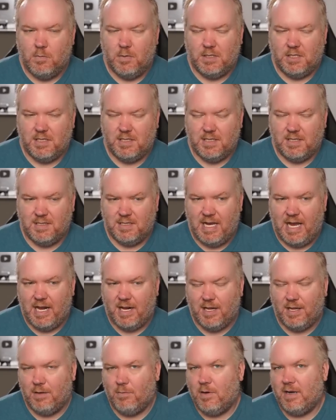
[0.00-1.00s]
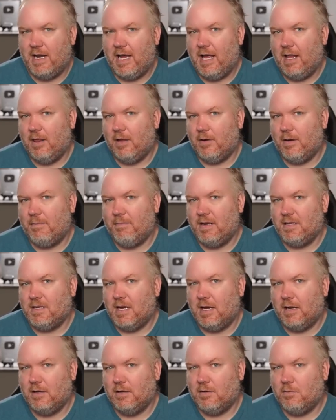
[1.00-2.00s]
which is exactly what Heller and
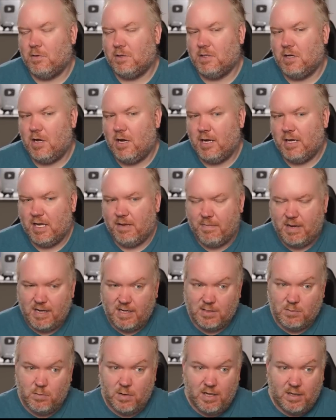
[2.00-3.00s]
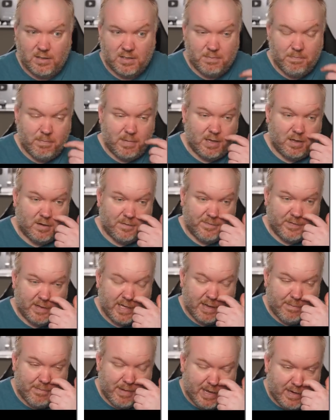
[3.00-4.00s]
McDonald were talking about, as well as Miller for
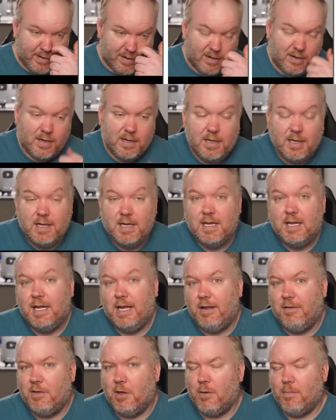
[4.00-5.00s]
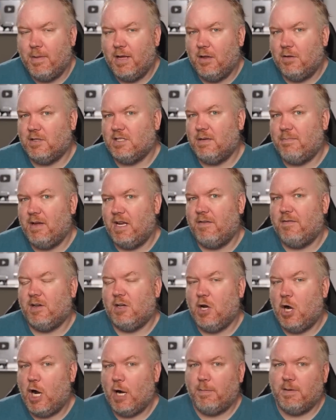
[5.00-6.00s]
that matter, even though Miller's a bit of
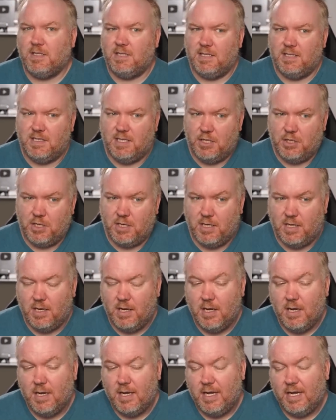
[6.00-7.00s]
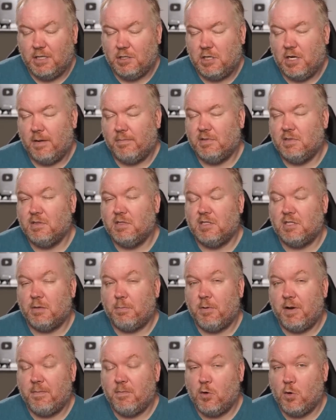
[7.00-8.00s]
a garbage decision in terms of the
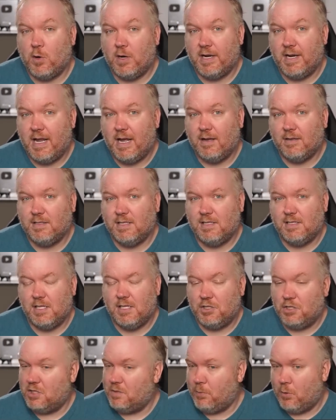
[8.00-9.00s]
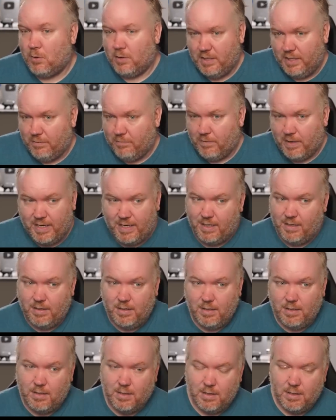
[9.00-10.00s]
Supreme Court analysis, it's just poorly
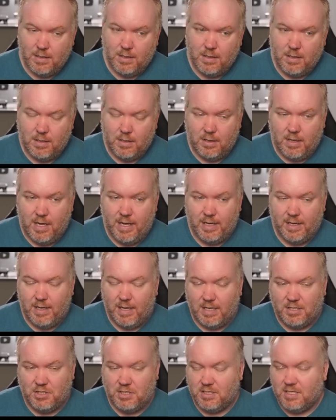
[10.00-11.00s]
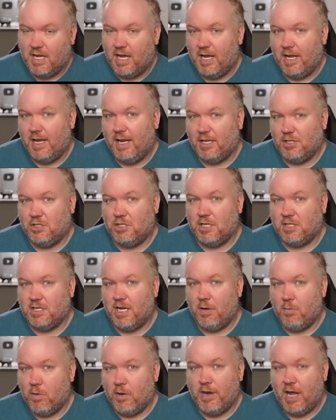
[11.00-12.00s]
written. Like it's just not it's
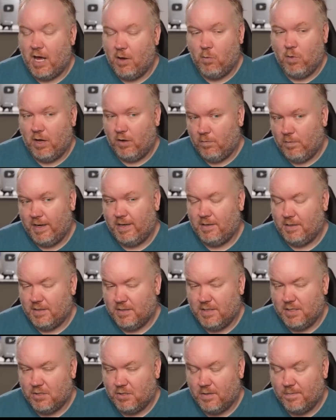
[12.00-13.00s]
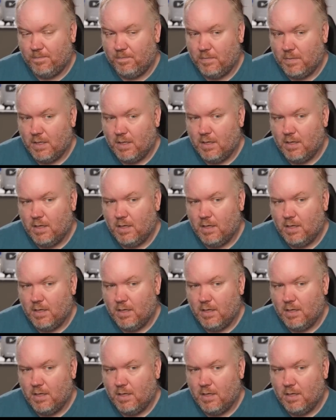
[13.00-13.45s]
just a not well written decision.